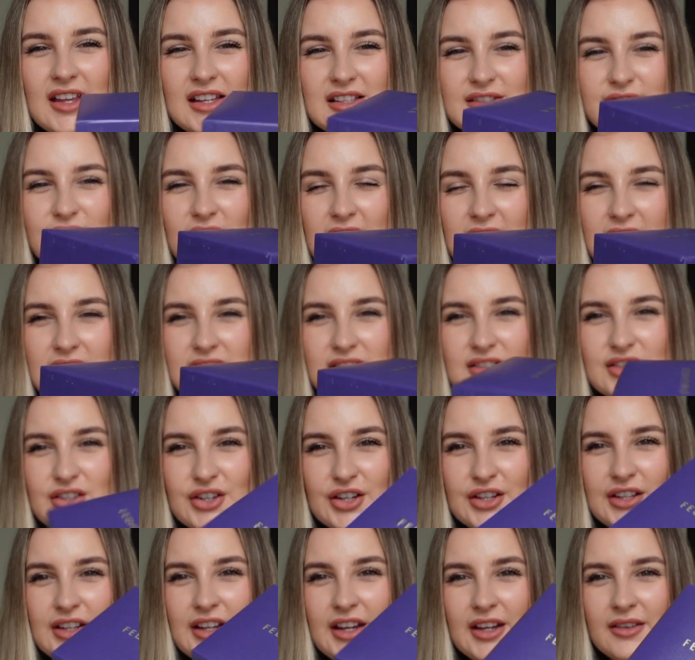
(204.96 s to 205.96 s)
it's really
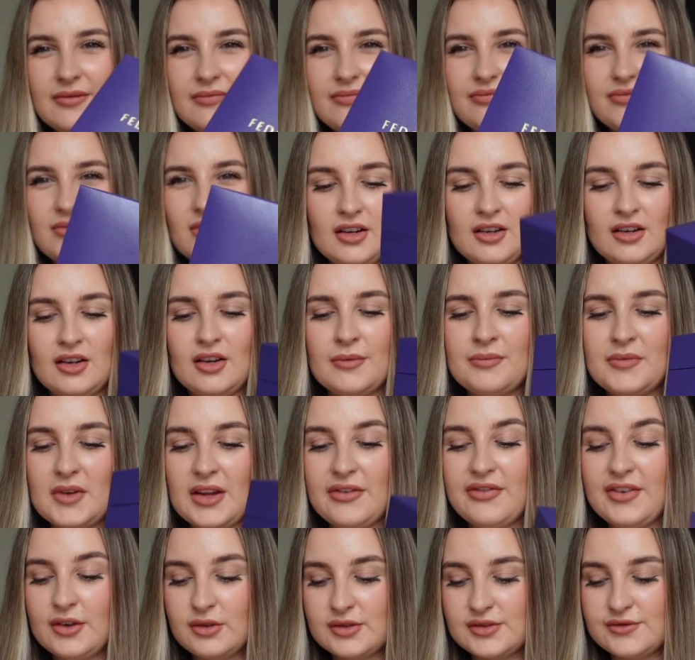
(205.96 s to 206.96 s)
sturdy.
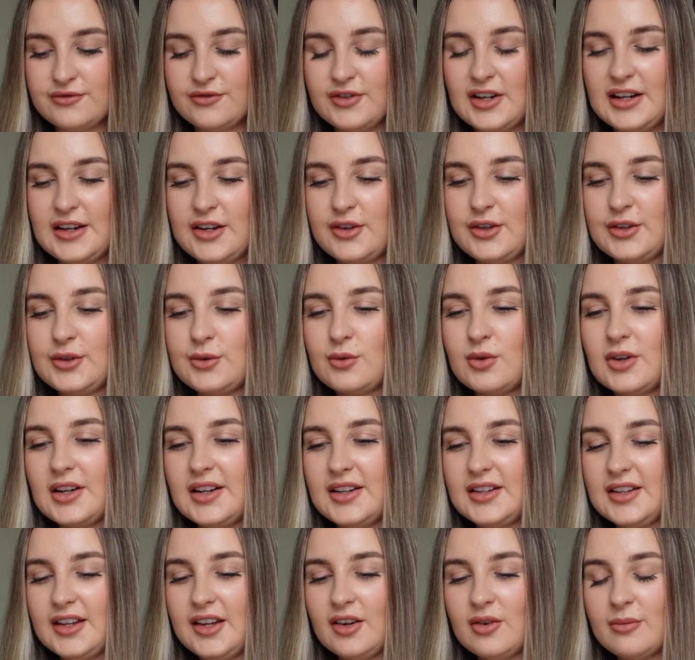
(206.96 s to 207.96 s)
It feels really good
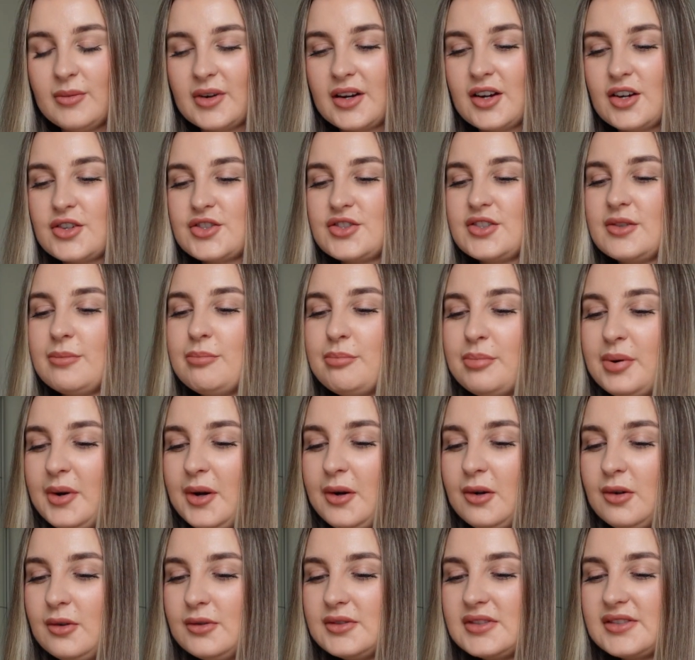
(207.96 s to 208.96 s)
quality. Oh my gosh, the
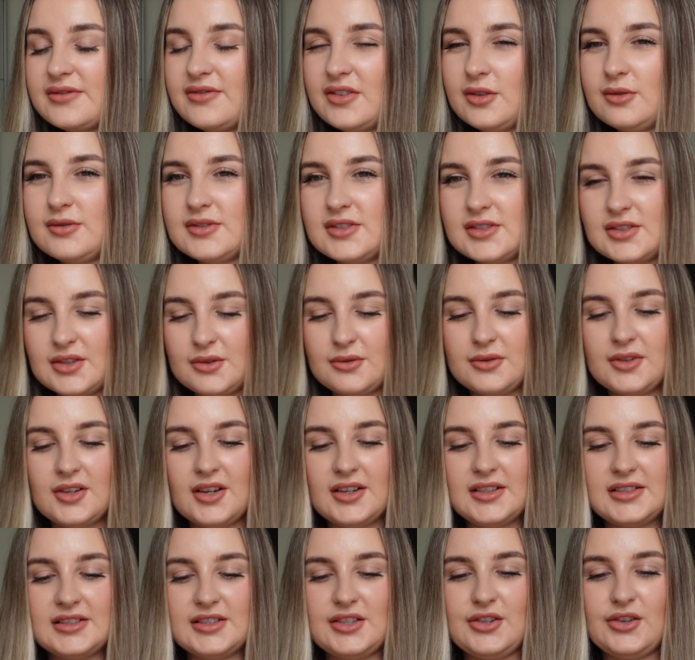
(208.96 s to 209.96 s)
pearls feel so
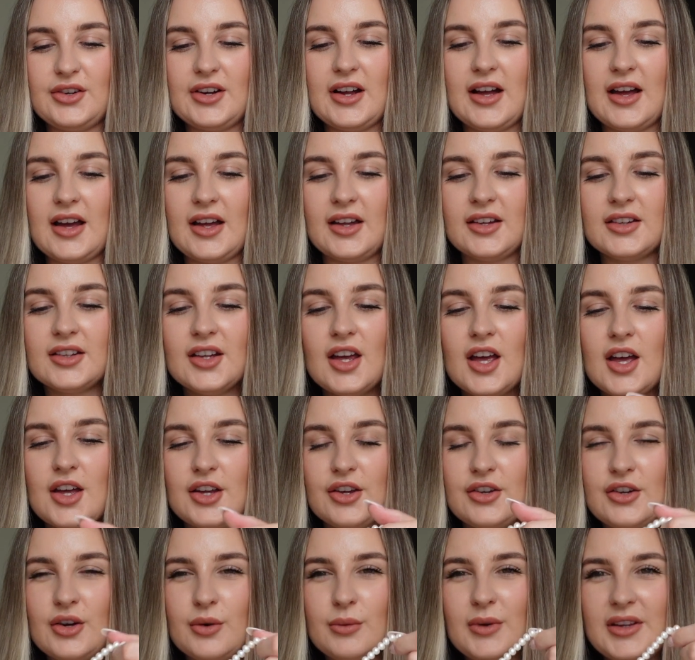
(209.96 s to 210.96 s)
nice in your hand.
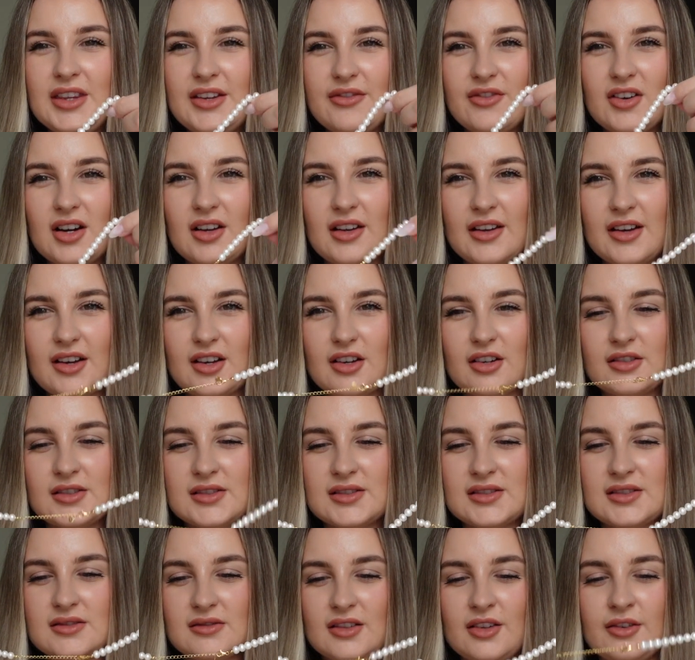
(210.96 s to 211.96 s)
You know when they've got like
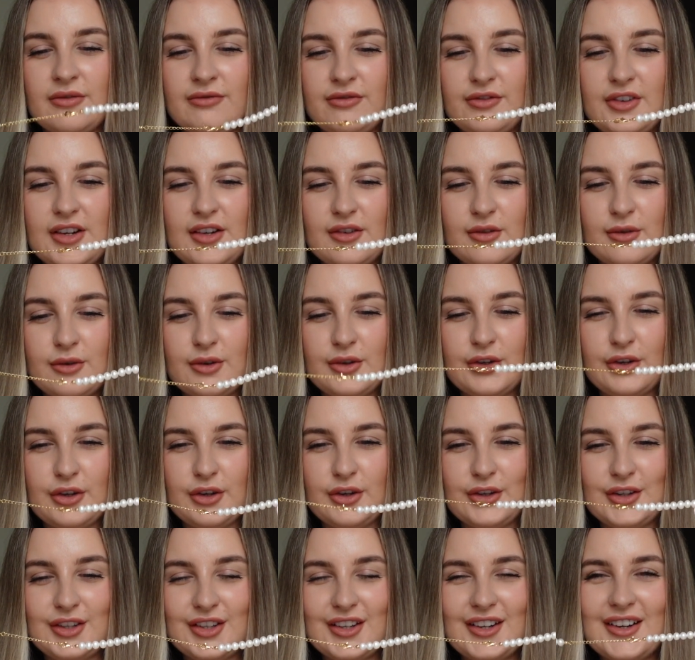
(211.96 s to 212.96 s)
a real
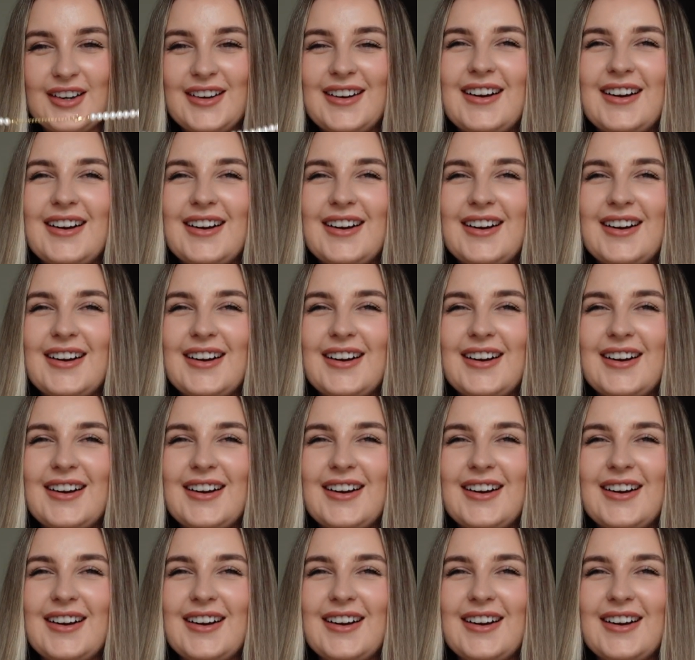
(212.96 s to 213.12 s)
good...